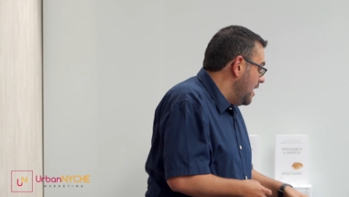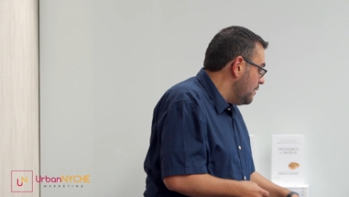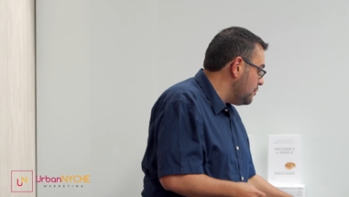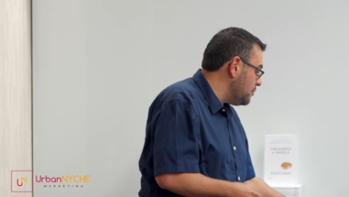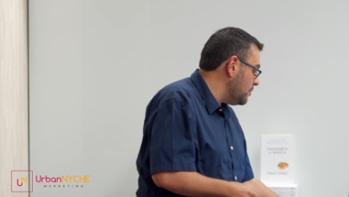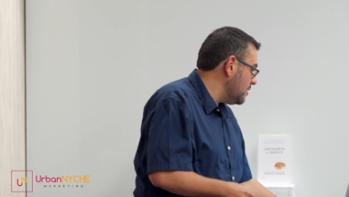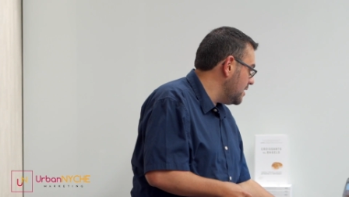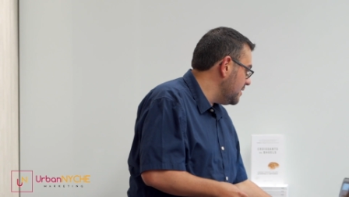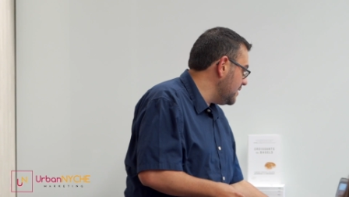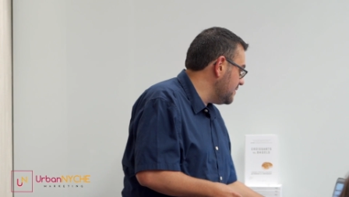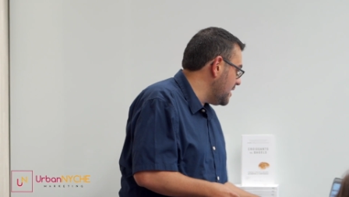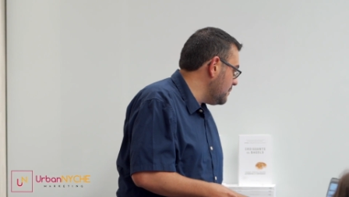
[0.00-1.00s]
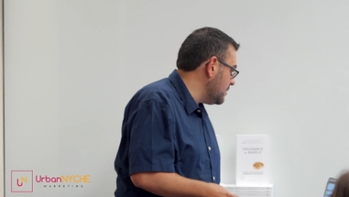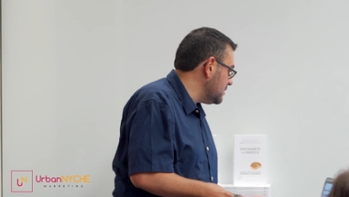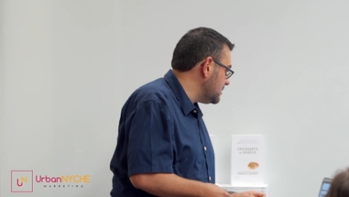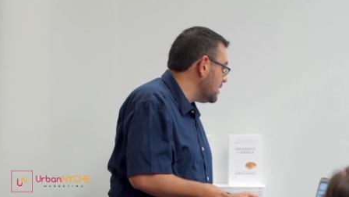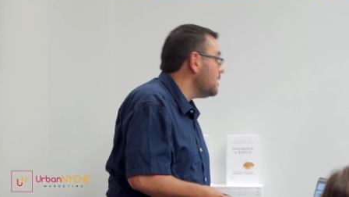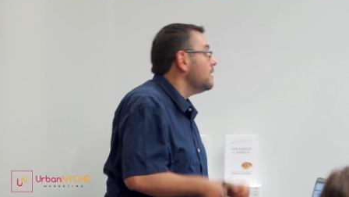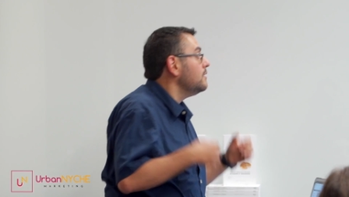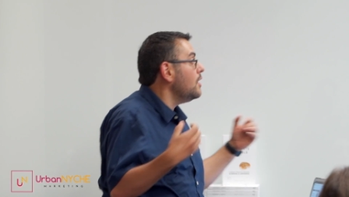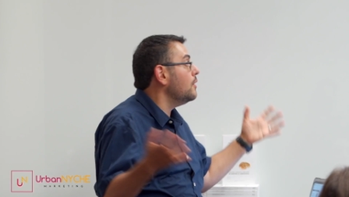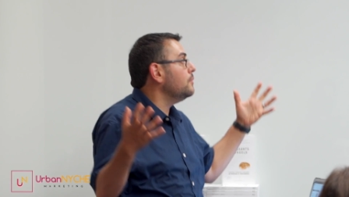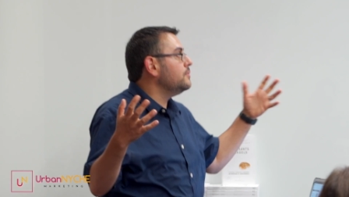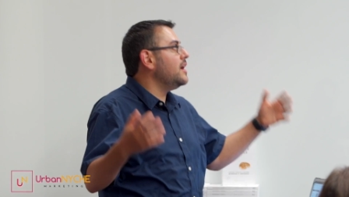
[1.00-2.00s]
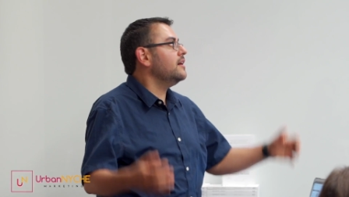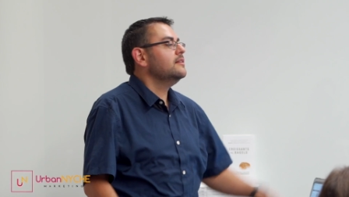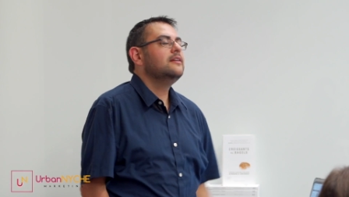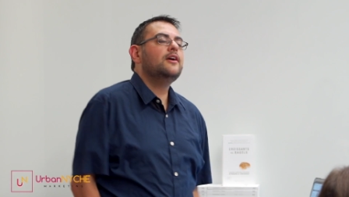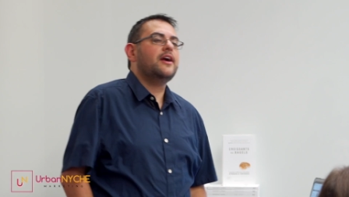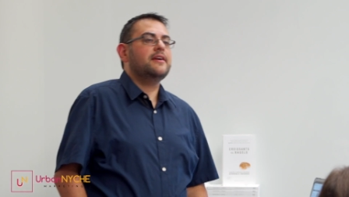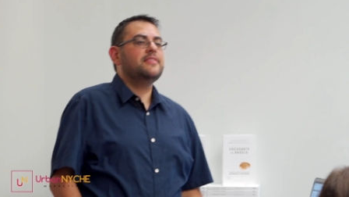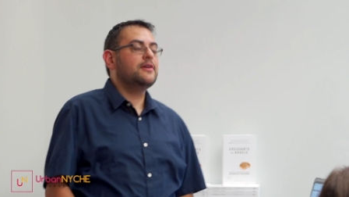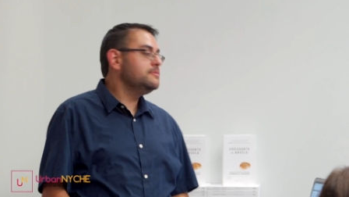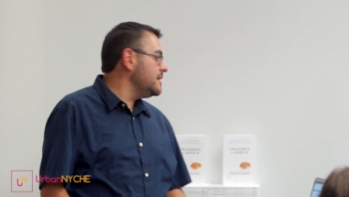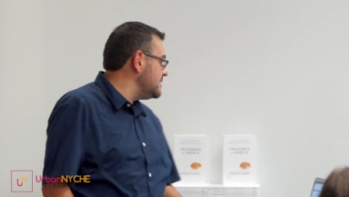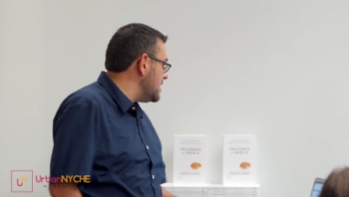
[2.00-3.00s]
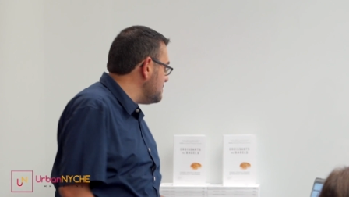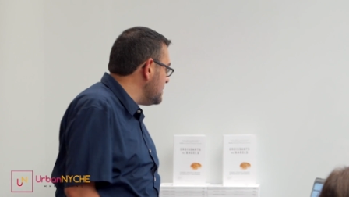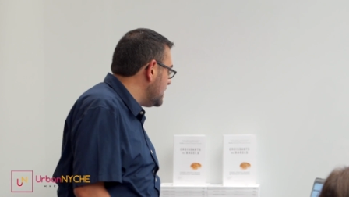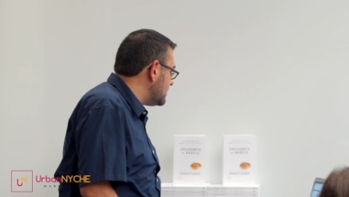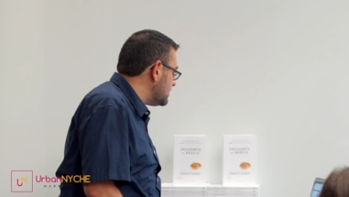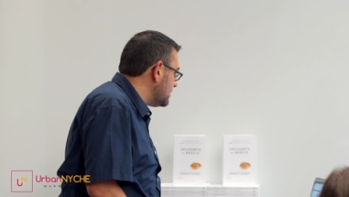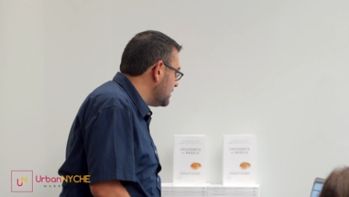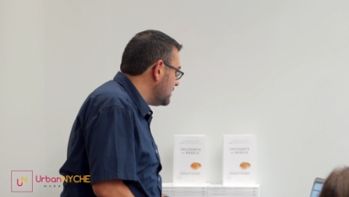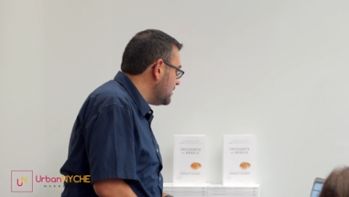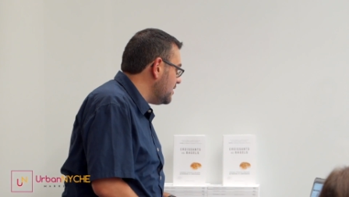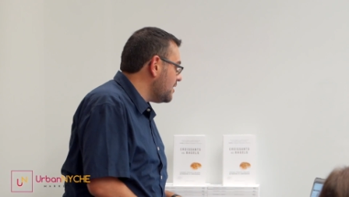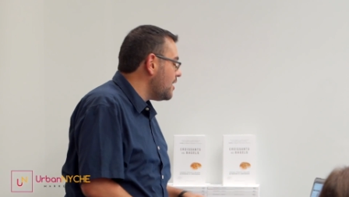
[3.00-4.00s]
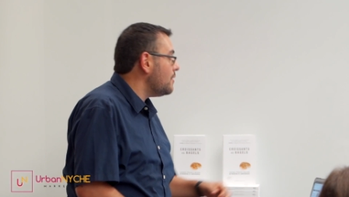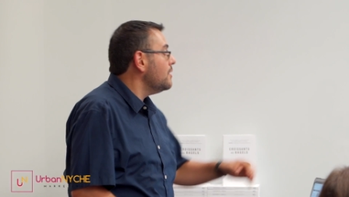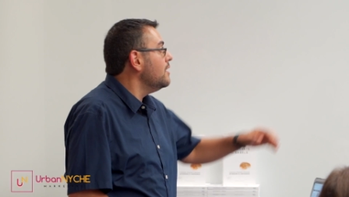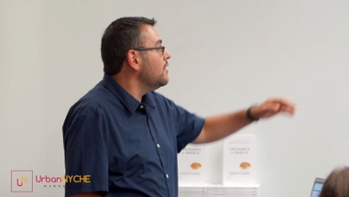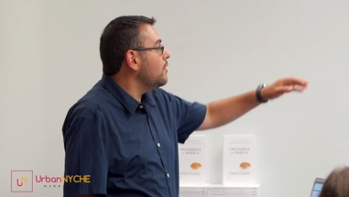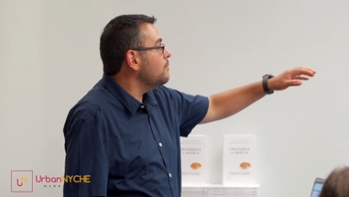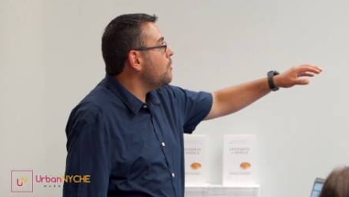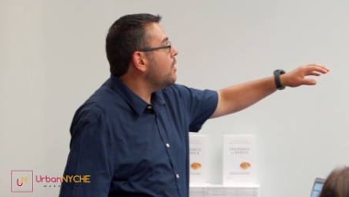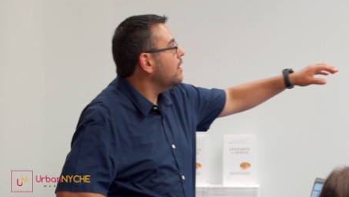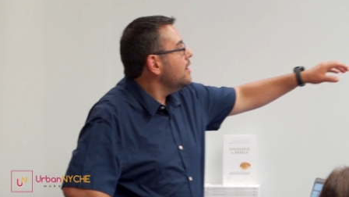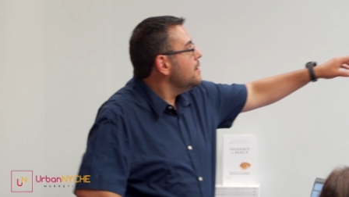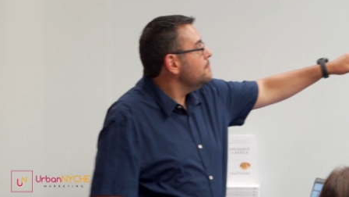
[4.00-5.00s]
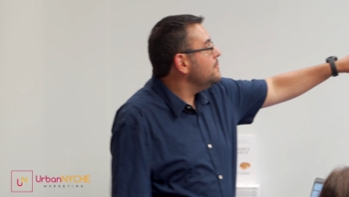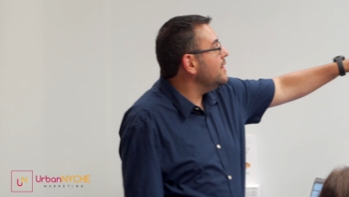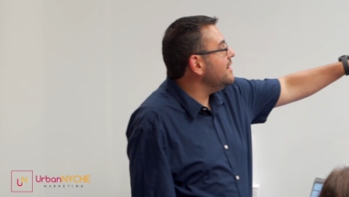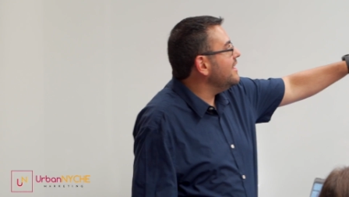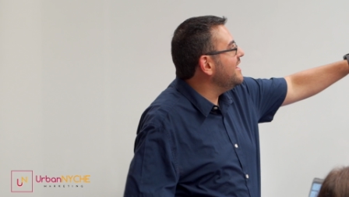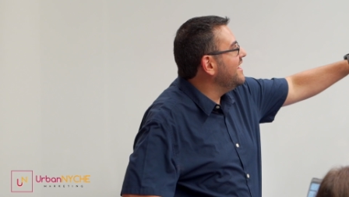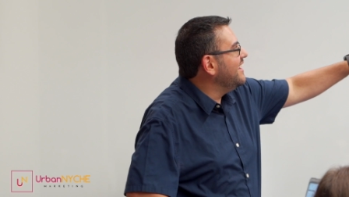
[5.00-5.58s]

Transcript: I think that was oh yeah okay that was my ten minutes. There you go or more, but